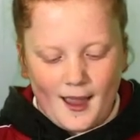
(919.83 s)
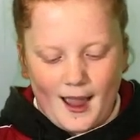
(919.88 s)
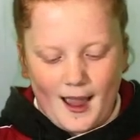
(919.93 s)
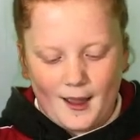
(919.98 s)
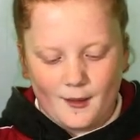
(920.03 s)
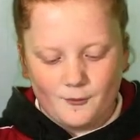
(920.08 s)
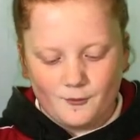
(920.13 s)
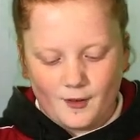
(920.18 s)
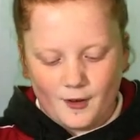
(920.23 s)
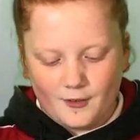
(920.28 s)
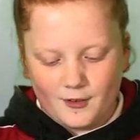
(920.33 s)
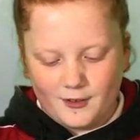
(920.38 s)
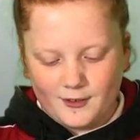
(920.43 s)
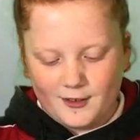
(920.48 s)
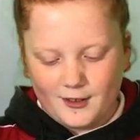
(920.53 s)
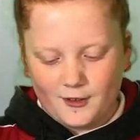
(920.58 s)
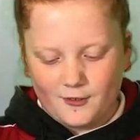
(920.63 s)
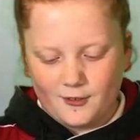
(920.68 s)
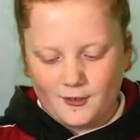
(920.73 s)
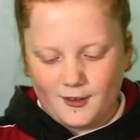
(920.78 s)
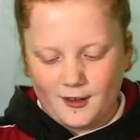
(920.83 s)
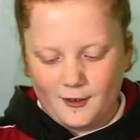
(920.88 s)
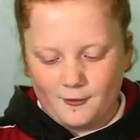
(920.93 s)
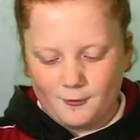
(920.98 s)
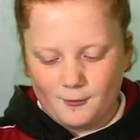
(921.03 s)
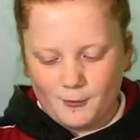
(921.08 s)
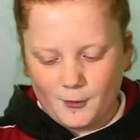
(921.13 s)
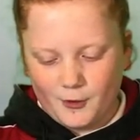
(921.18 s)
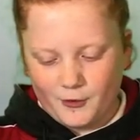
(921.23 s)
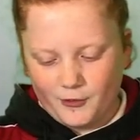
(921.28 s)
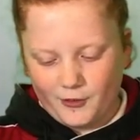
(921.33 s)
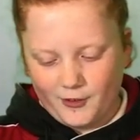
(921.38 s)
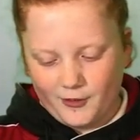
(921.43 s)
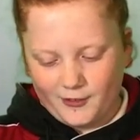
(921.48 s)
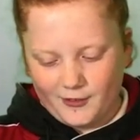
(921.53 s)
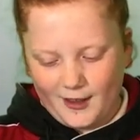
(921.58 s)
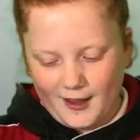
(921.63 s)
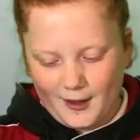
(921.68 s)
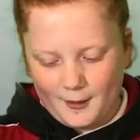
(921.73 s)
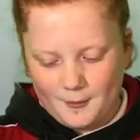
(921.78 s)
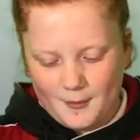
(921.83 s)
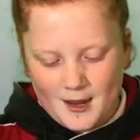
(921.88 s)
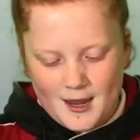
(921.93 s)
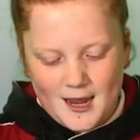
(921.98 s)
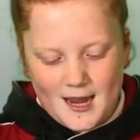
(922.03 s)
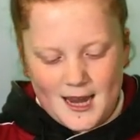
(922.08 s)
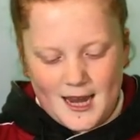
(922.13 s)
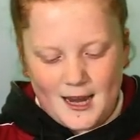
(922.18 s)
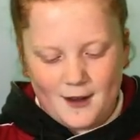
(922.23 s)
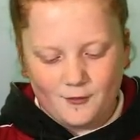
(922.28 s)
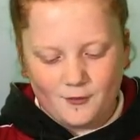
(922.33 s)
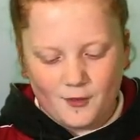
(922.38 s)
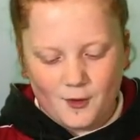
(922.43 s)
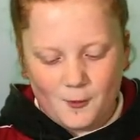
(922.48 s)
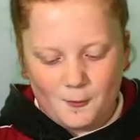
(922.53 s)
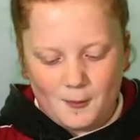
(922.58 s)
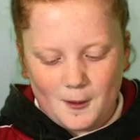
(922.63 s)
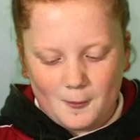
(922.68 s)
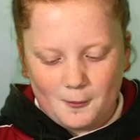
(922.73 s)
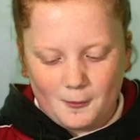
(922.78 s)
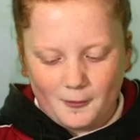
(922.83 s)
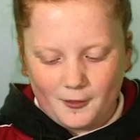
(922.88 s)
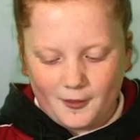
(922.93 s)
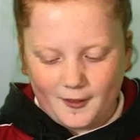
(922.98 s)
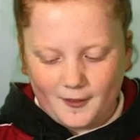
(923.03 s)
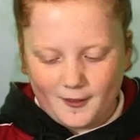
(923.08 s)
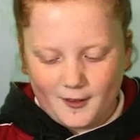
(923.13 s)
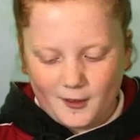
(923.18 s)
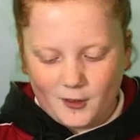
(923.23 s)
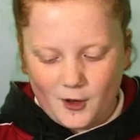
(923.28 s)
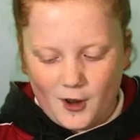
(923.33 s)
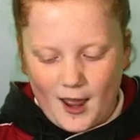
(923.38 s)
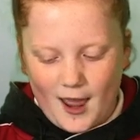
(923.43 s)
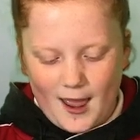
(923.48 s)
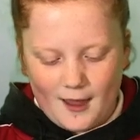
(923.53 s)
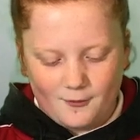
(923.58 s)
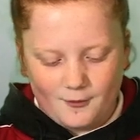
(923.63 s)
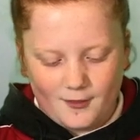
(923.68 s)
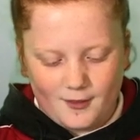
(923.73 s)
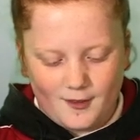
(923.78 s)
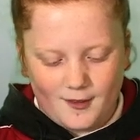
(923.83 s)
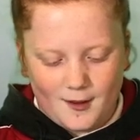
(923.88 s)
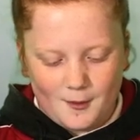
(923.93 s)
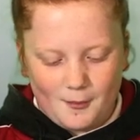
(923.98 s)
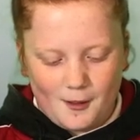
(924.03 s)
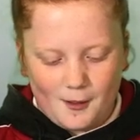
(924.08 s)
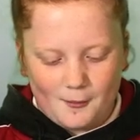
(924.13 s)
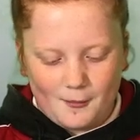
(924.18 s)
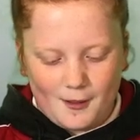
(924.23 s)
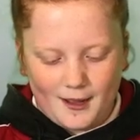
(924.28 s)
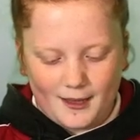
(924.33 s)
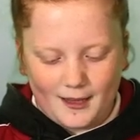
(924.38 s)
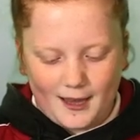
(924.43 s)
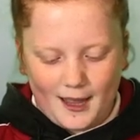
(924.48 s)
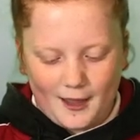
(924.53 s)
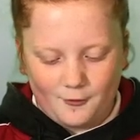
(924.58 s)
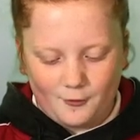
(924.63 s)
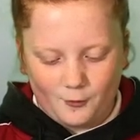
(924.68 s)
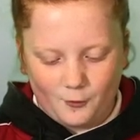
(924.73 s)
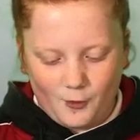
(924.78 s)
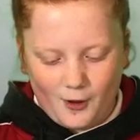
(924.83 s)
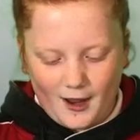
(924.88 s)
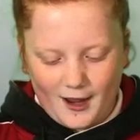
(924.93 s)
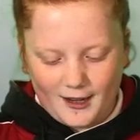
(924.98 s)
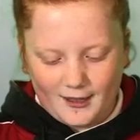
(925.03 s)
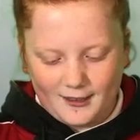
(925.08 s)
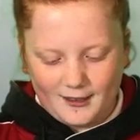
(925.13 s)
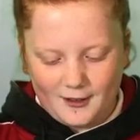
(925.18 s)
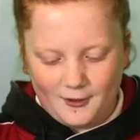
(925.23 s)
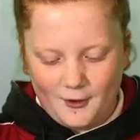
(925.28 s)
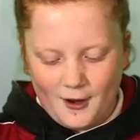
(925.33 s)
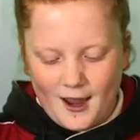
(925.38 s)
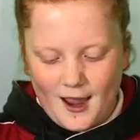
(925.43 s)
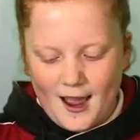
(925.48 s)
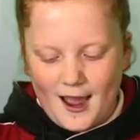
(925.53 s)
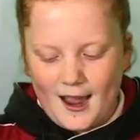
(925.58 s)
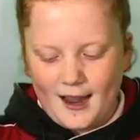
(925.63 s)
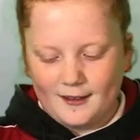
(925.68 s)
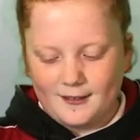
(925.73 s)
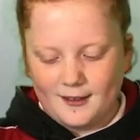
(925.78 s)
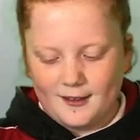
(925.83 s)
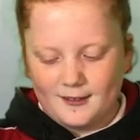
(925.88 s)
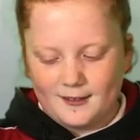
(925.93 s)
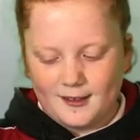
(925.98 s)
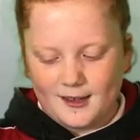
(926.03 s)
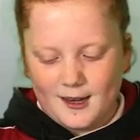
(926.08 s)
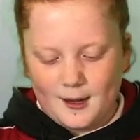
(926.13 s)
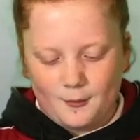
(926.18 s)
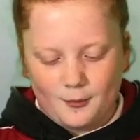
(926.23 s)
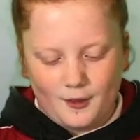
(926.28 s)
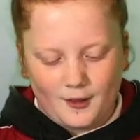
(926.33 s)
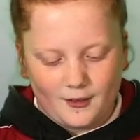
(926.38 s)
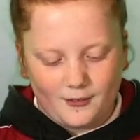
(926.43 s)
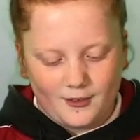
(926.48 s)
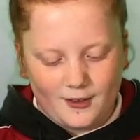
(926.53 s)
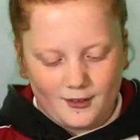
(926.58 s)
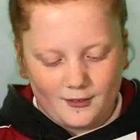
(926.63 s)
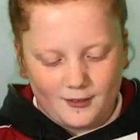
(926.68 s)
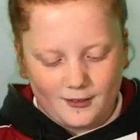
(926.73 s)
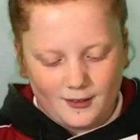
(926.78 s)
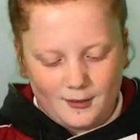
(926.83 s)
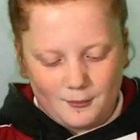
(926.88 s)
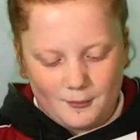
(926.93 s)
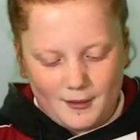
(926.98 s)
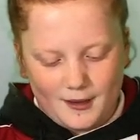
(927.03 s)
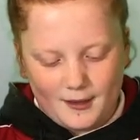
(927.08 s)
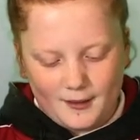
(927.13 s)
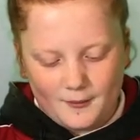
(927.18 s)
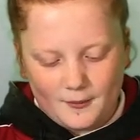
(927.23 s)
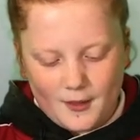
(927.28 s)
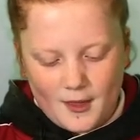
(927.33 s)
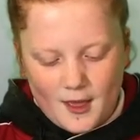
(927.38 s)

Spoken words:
I'm very secretive most of the time. Even though people think they know everything about my life and what I do, I tend to keep things hidden in me.